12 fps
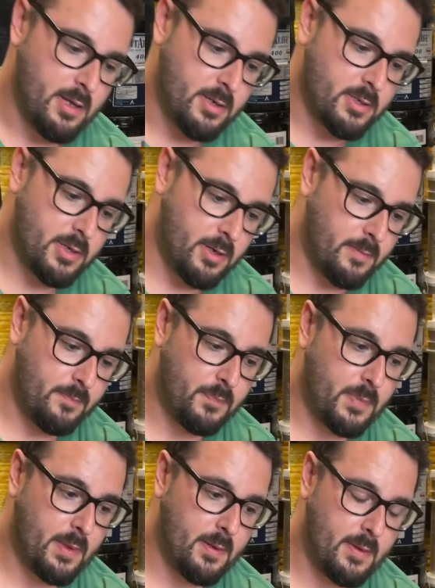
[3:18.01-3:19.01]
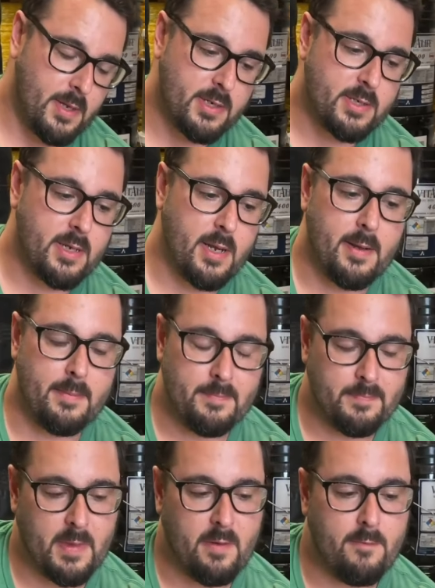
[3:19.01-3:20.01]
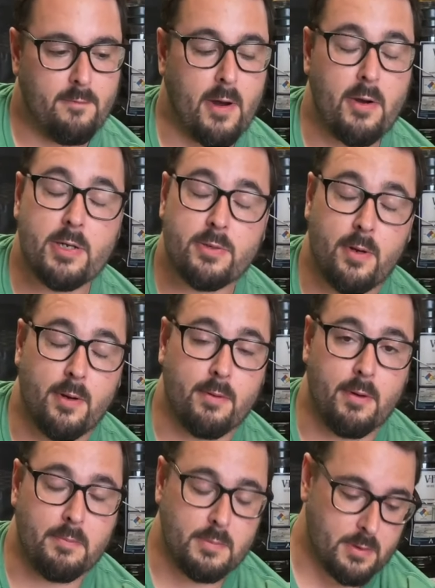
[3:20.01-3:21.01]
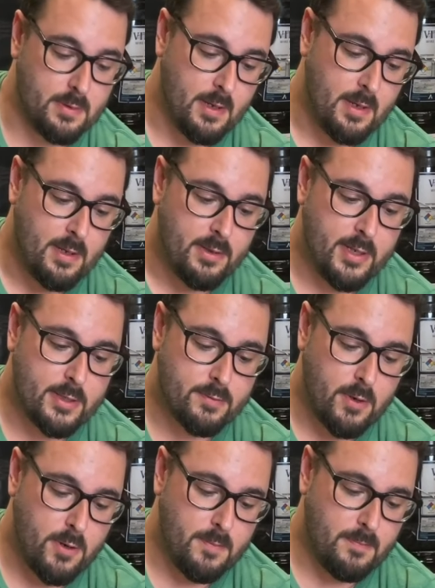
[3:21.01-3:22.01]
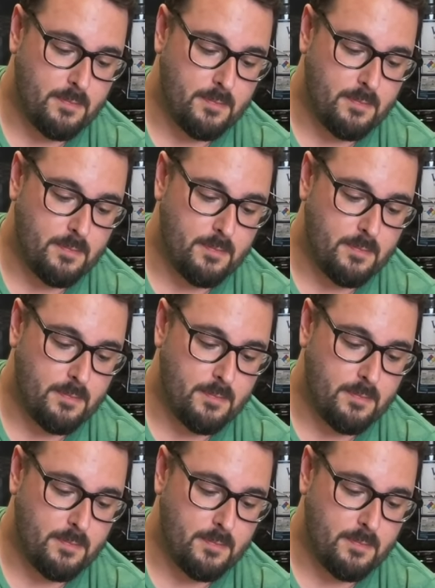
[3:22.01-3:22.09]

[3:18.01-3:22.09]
So this is a very strong rope. This rope,